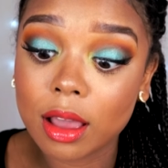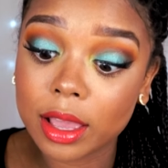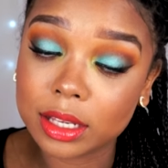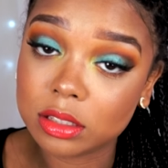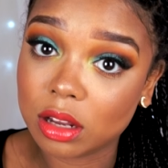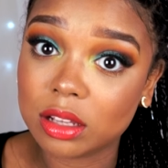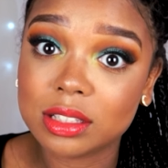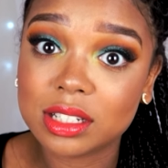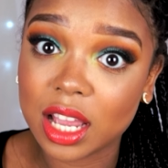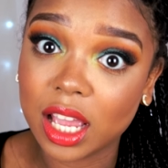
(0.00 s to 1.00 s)
it
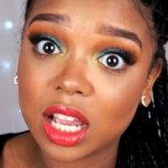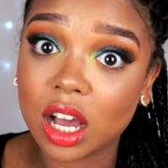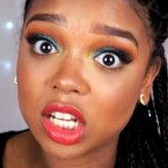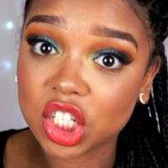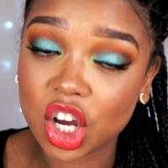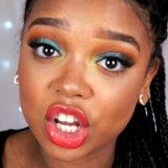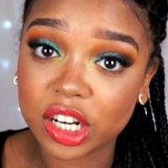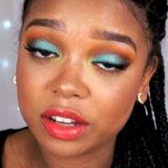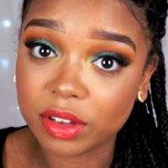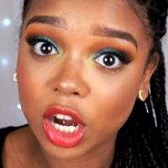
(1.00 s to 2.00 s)
does take a ton
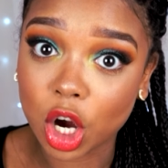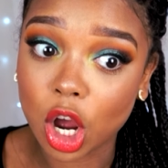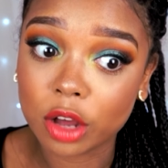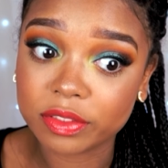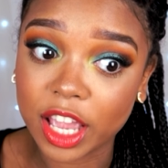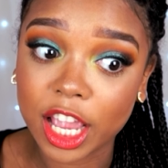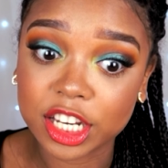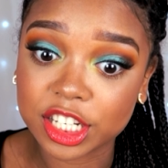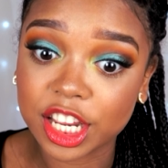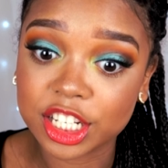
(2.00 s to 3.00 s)
of hair off
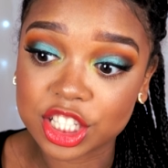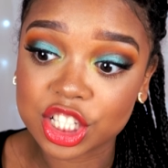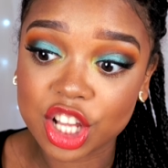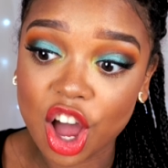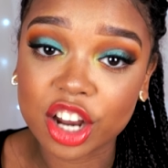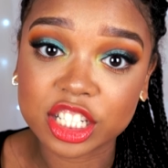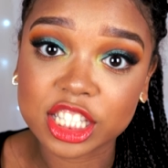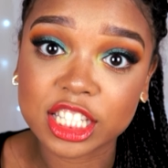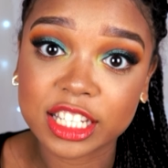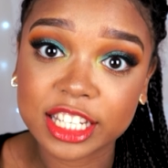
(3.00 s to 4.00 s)
and it's
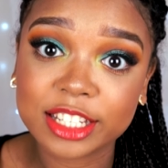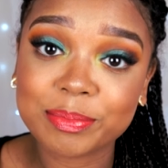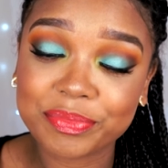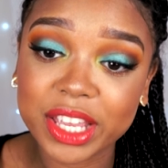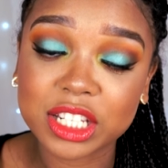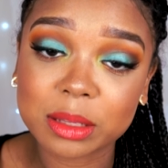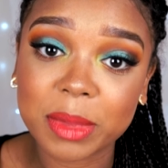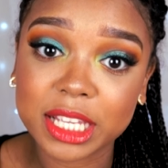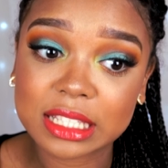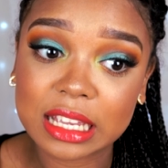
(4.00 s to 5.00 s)
honestly, it's
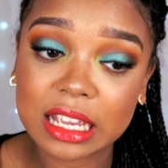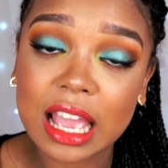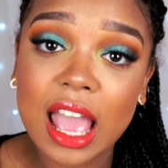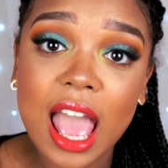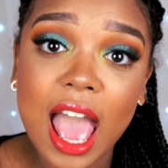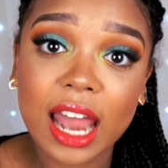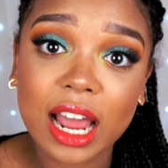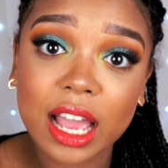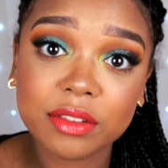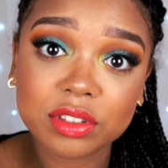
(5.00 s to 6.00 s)
amazing. And
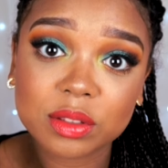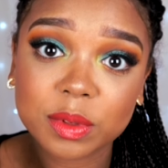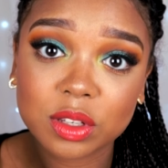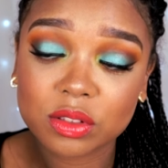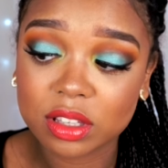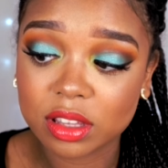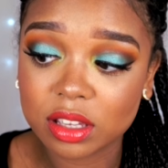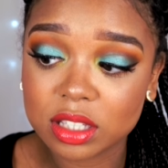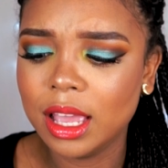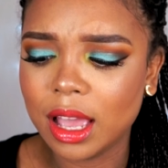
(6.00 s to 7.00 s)
I've just been using
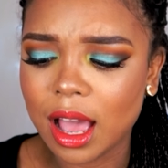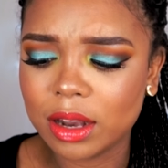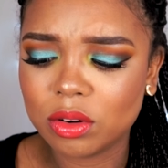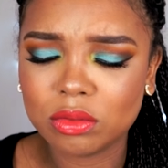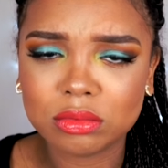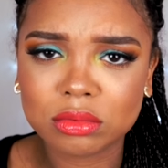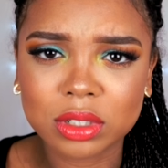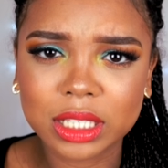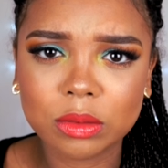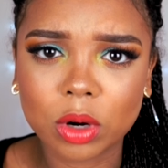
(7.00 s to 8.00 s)
this. I don't
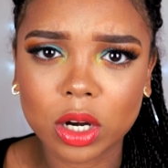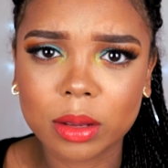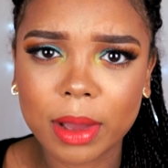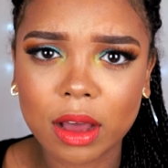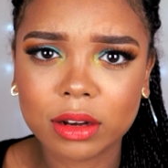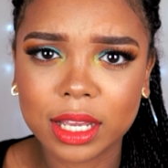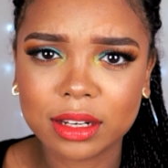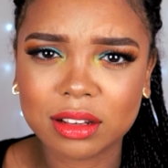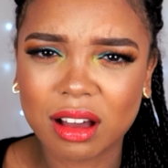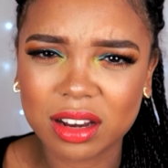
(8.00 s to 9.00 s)
really worry about
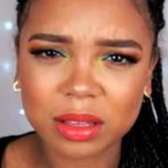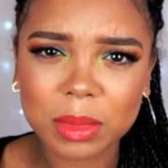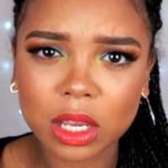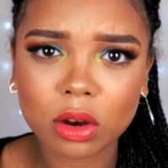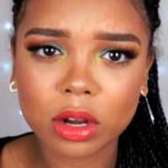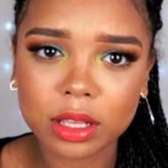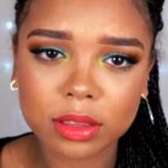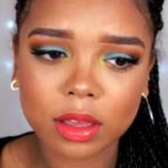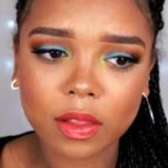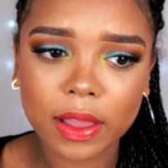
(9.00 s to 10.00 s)
it cutting me or
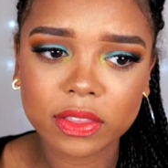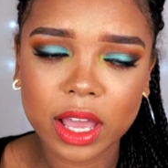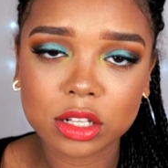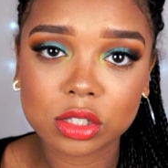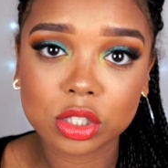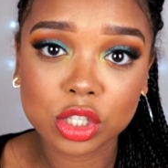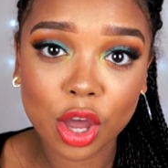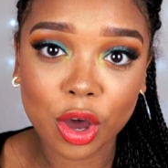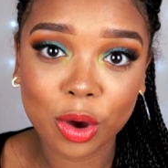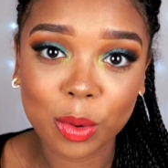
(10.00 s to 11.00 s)
anything like that,
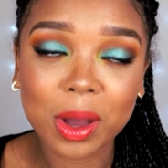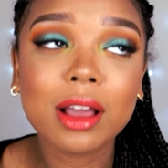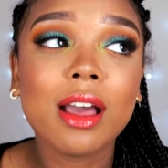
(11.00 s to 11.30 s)
so